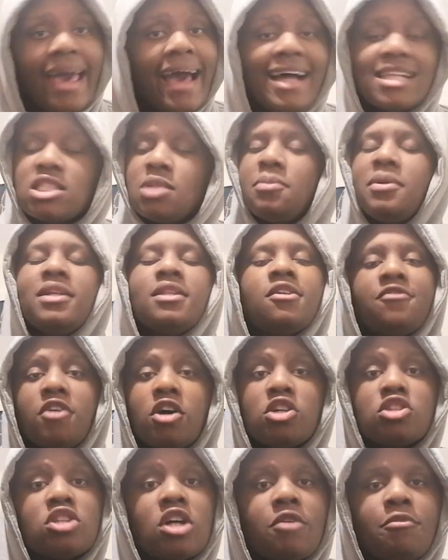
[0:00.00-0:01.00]
it had to be in the
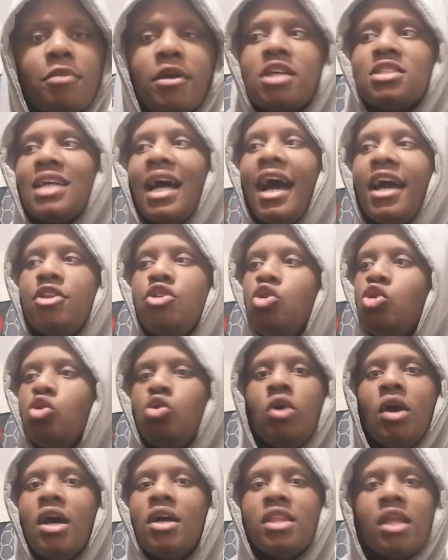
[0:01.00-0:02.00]
first half, because I
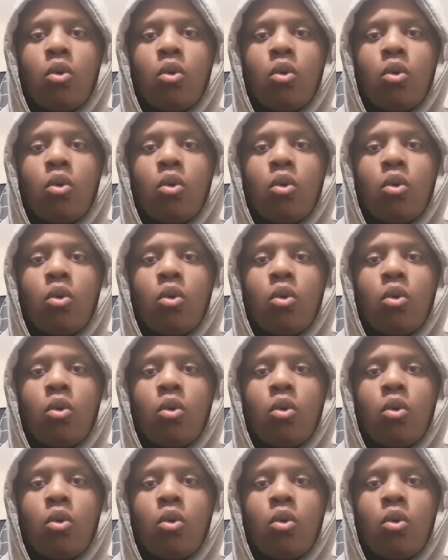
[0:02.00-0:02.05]
knew